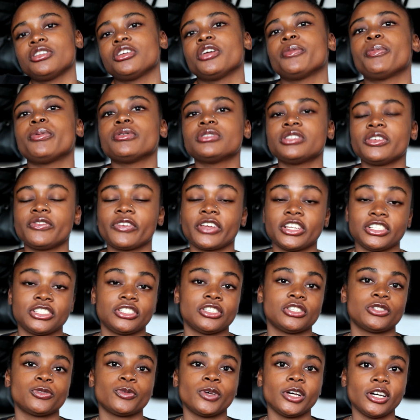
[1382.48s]
on your post
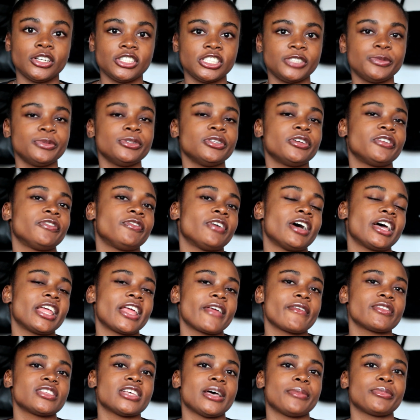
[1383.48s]
notifications as well, just to be notified
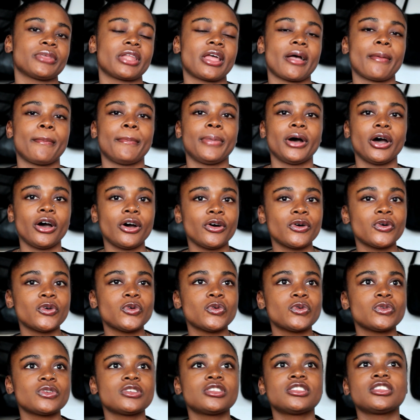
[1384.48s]
every time that I
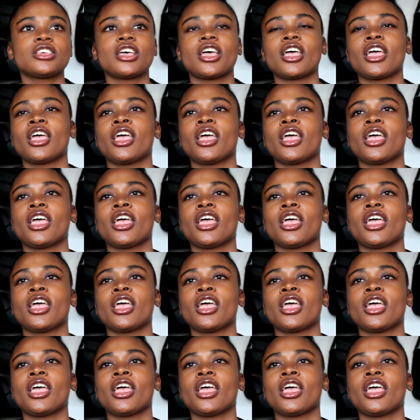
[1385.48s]
post.